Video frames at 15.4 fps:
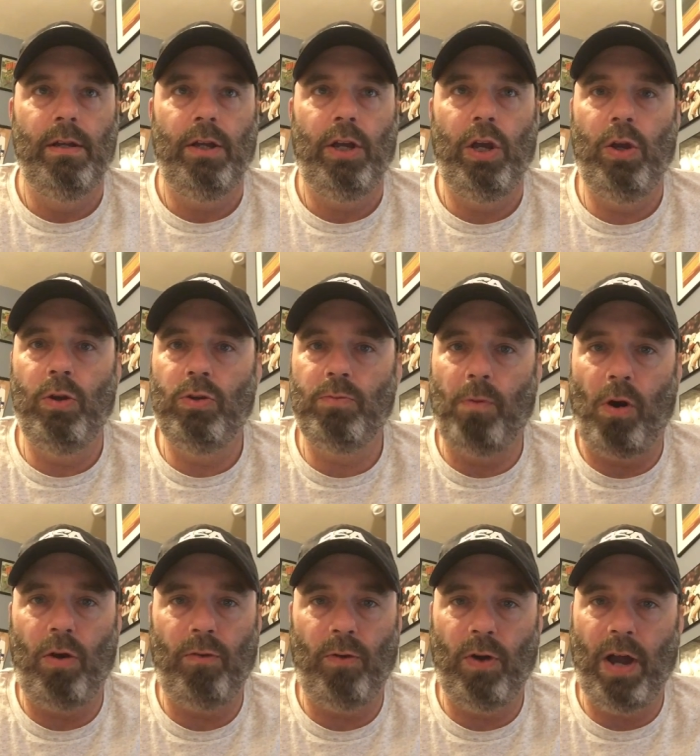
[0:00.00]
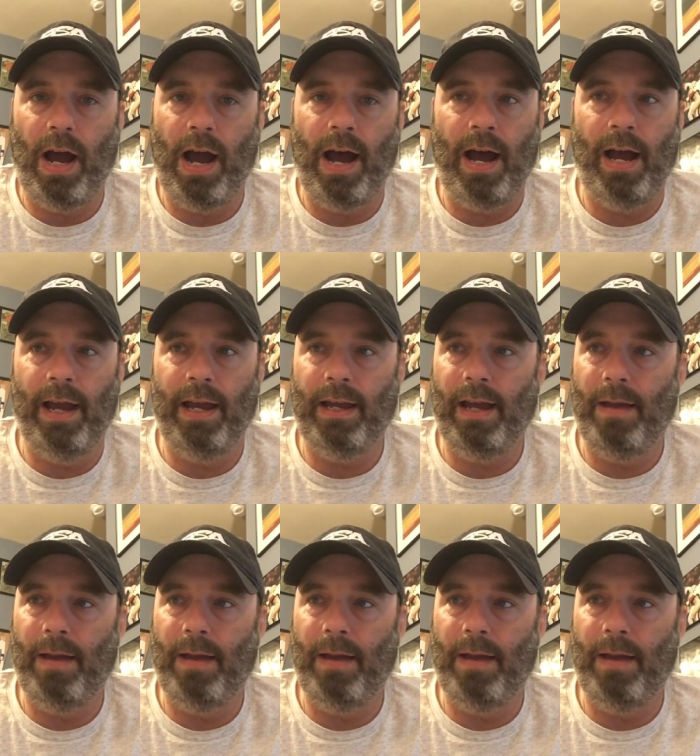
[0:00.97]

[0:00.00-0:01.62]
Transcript: huge Marvel guy.